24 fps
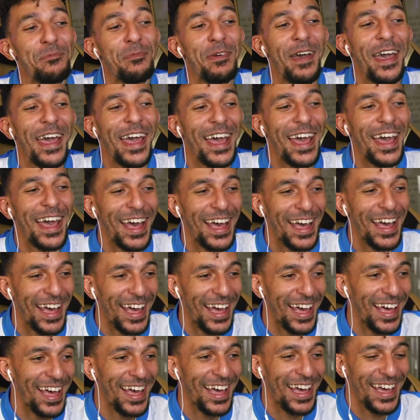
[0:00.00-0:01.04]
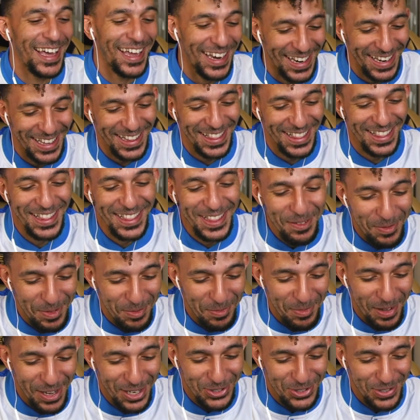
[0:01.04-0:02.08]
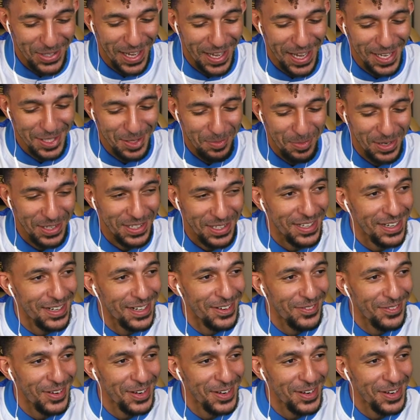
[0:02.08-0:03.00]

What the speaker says: Man. Let me make sure that hasn't been done.